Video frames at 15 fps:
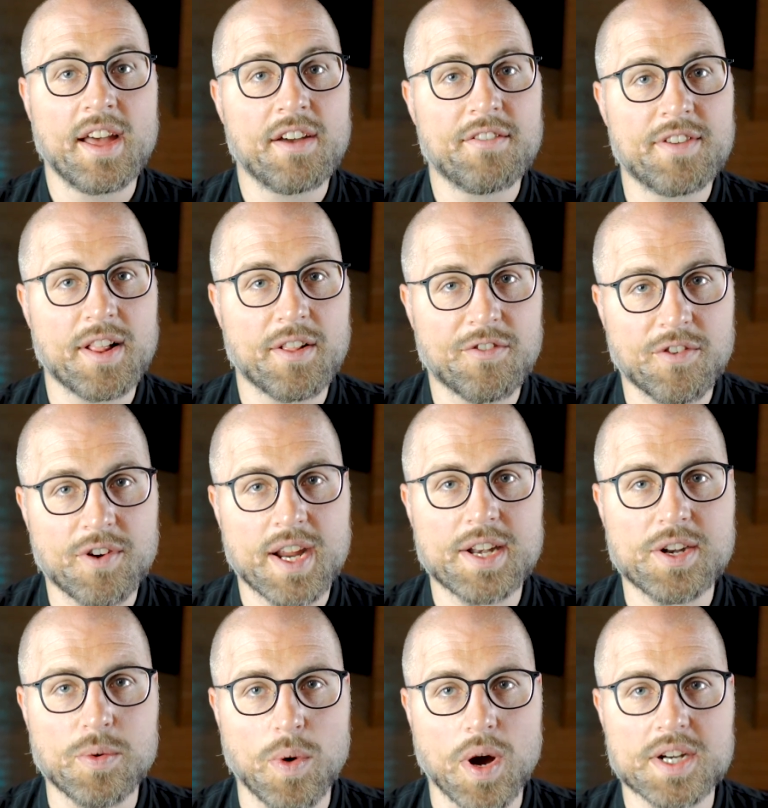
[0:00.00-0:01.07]
Feel free
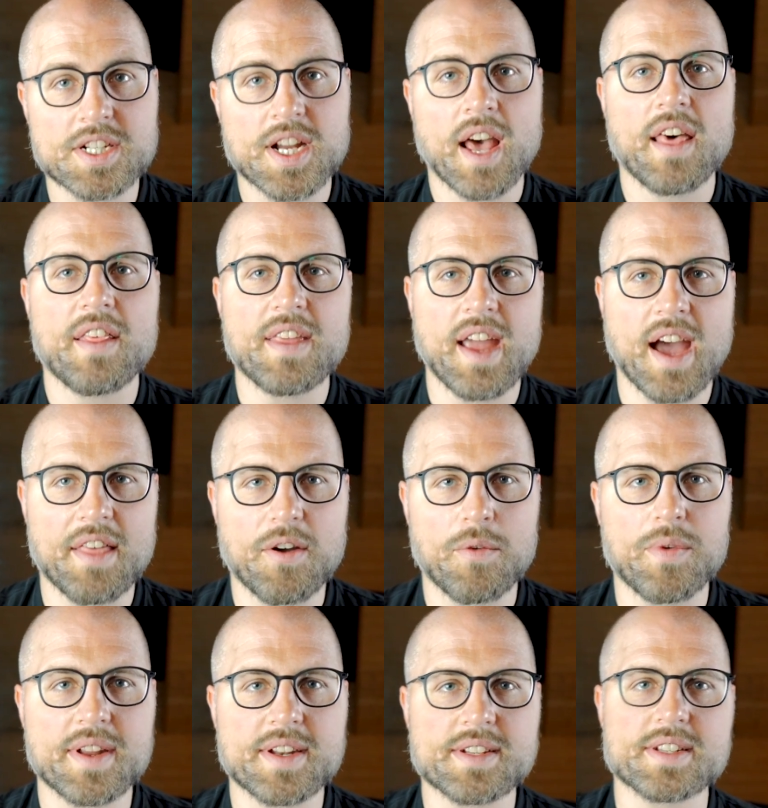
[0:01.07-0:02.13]
to watch the other
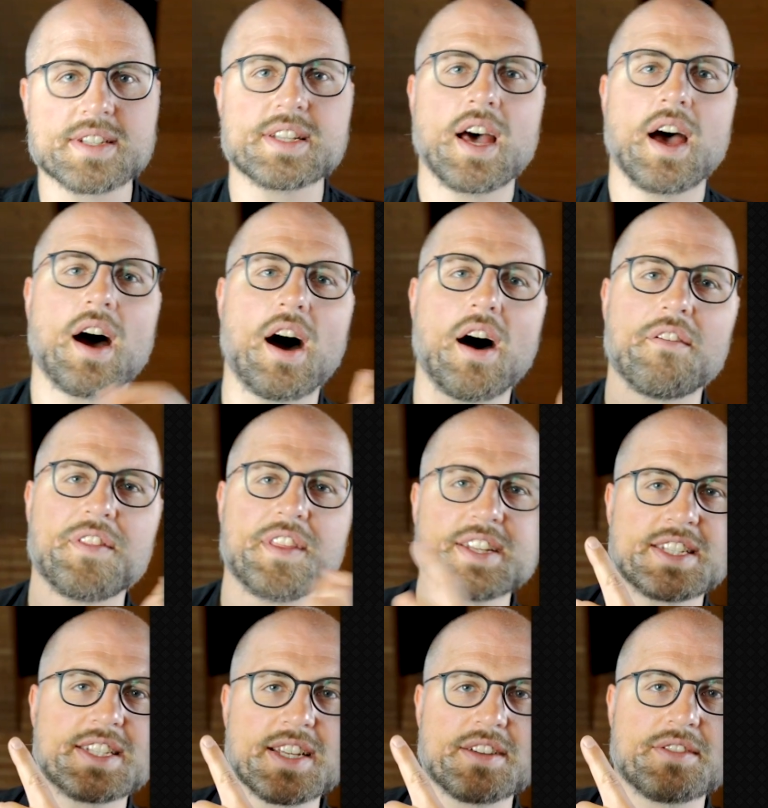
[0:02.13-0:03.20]
videos of
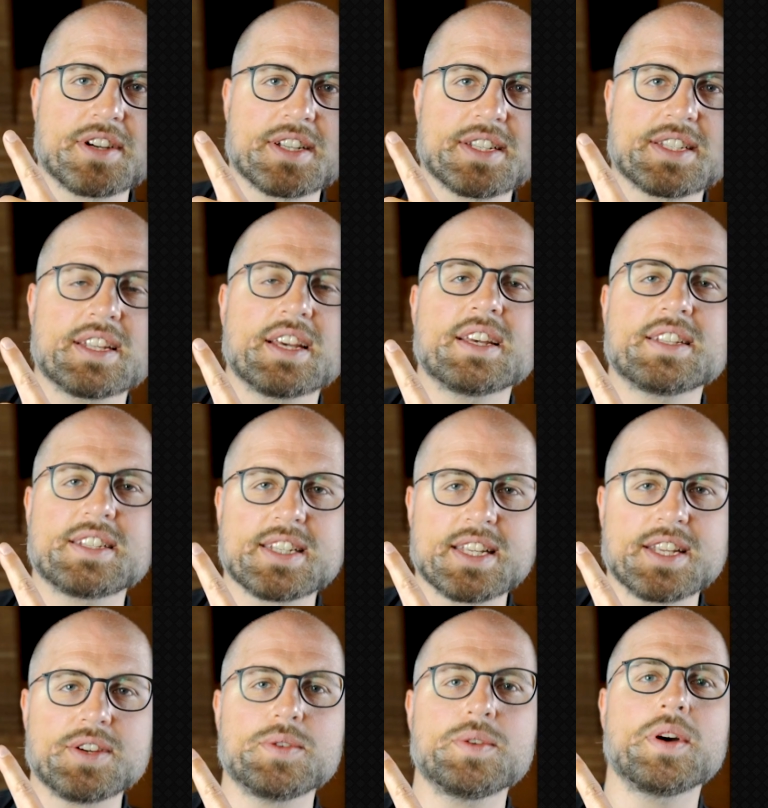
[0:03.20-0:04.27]
this series. See
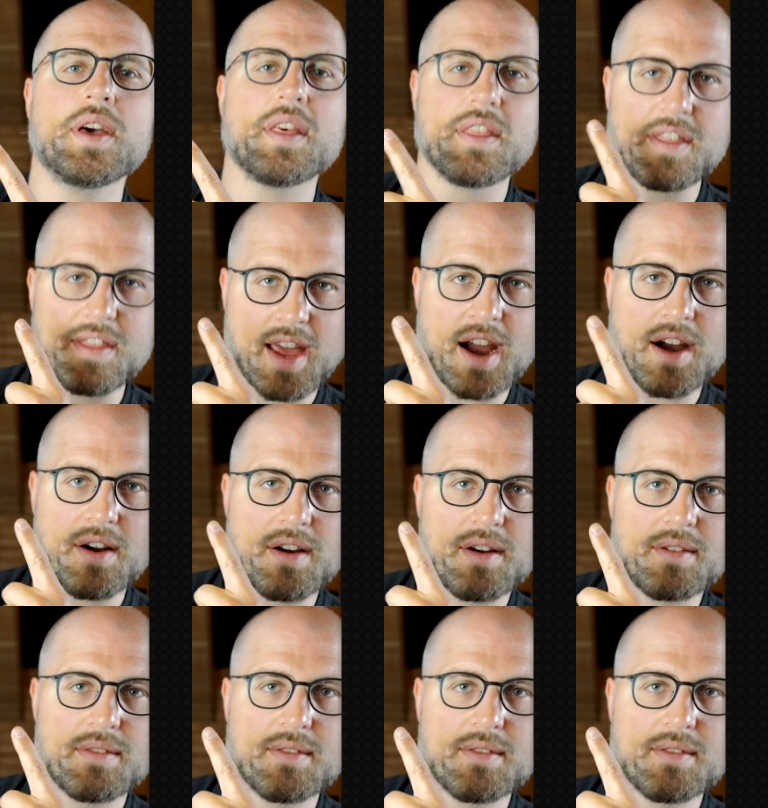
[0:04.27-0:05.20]
you there.